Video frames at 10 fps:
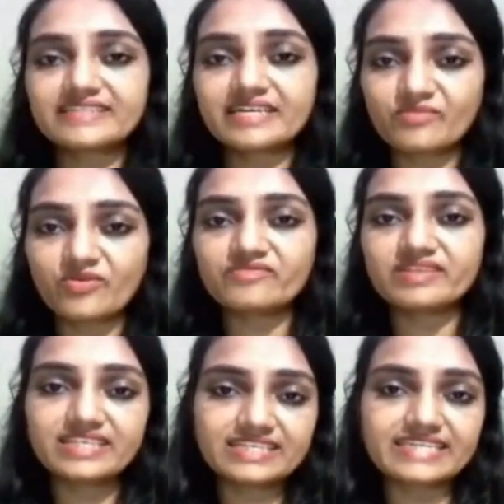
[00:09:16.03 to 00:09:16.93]
more with
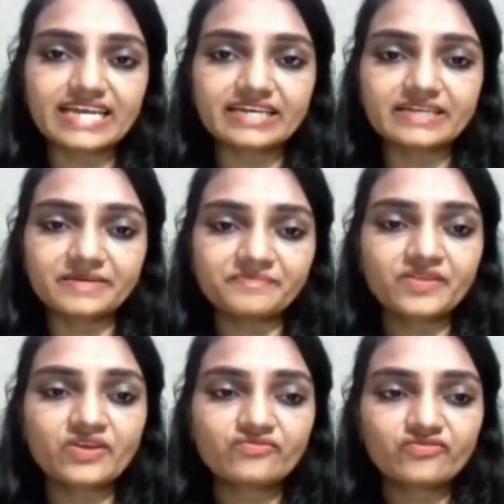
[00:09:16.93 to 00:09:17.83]
this diagram.
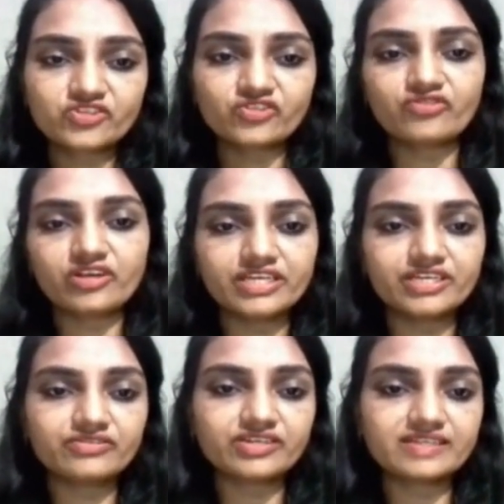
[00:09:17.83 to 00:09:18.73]
First of all, here you
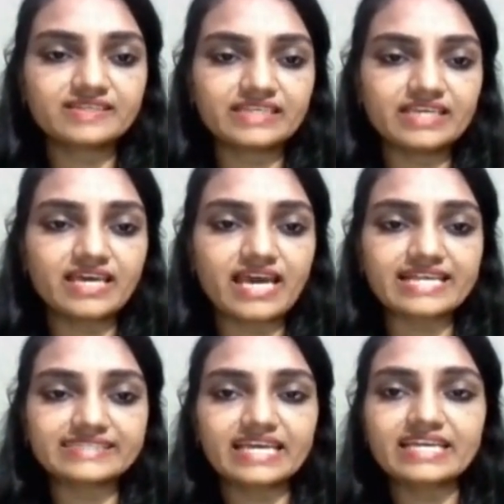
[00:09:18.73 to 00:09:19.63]
can see
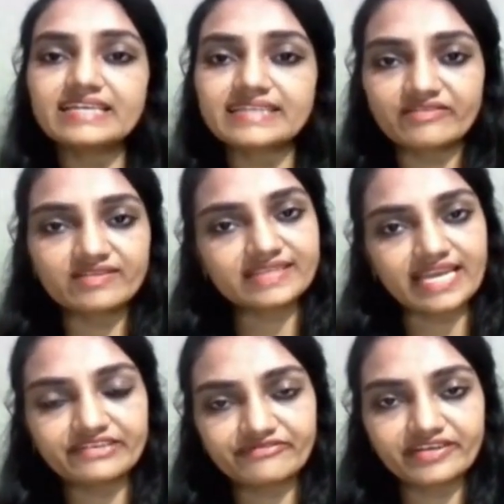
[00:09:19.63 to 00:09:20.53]
ascaris has a
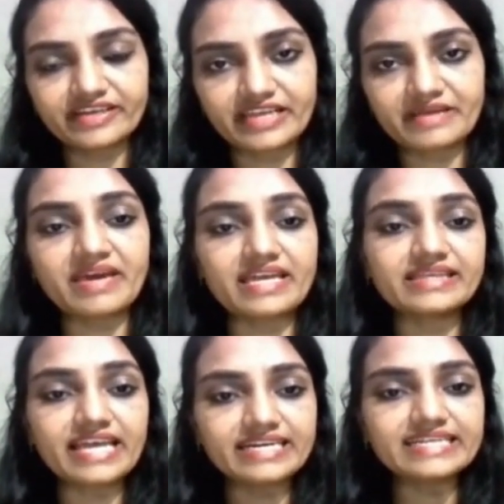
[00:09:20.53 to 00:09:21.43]
scientific name, and that
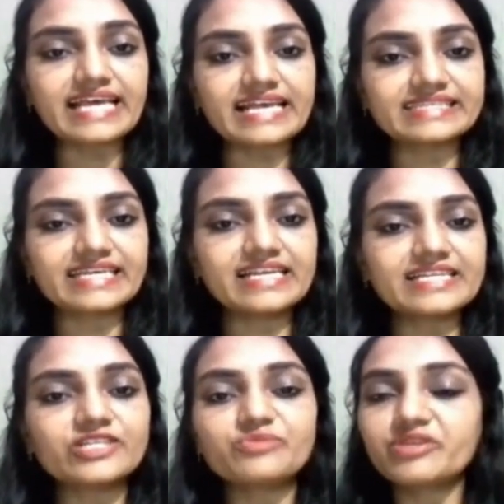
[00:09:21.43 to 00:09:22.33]
is Ascaris
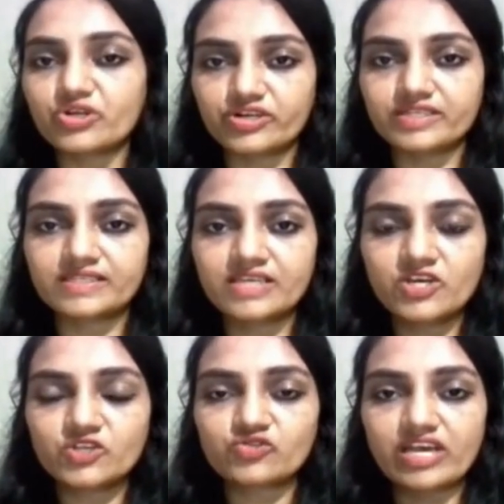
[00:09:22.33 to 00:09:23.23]
lumbricoides.
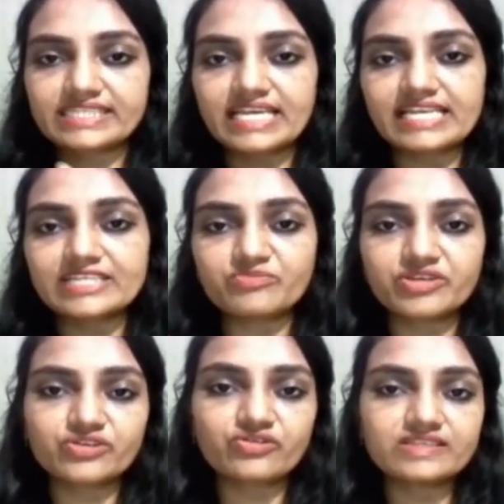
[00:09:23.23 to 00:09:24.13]
So Ascaris
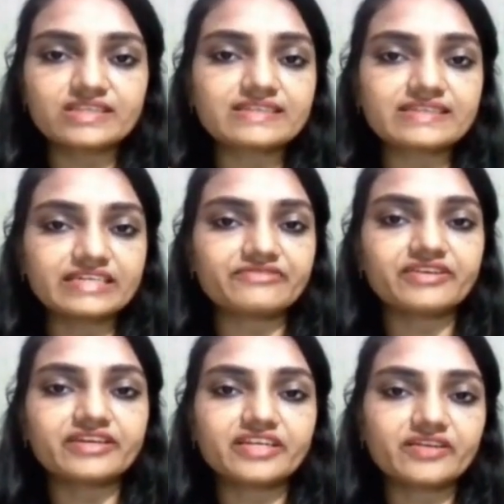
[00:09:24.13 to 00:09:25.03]
lumbricoides is a scientific
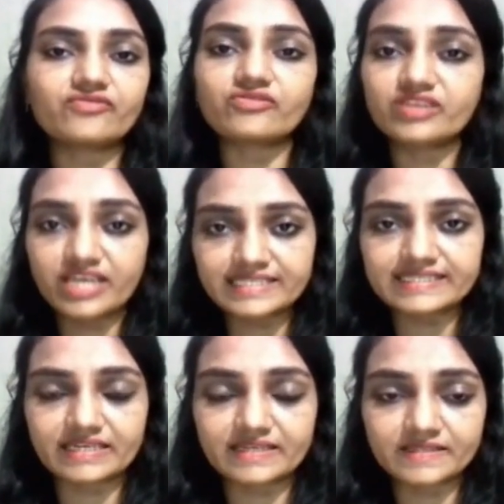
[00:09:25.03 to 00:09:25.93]
name for the
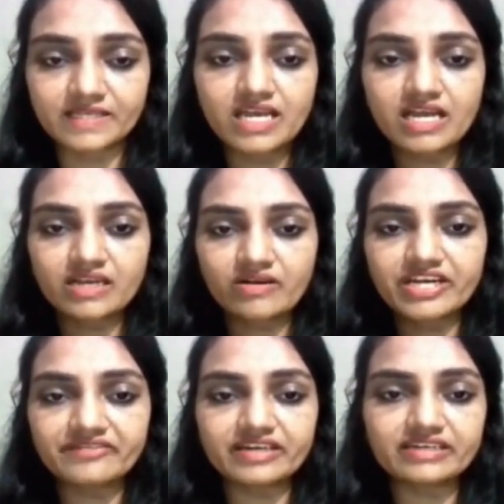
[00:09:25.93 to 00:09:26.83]
ascaris. Now let me
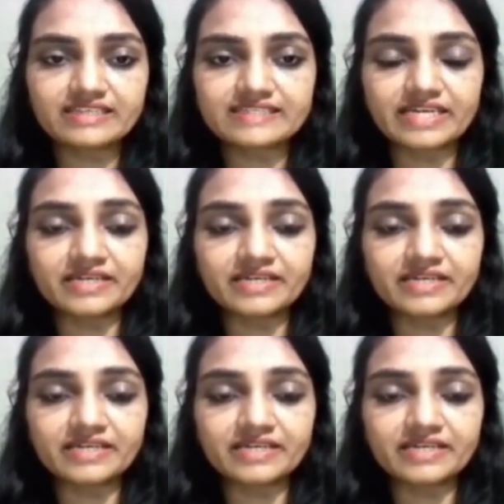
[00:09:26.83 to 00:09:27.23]
understand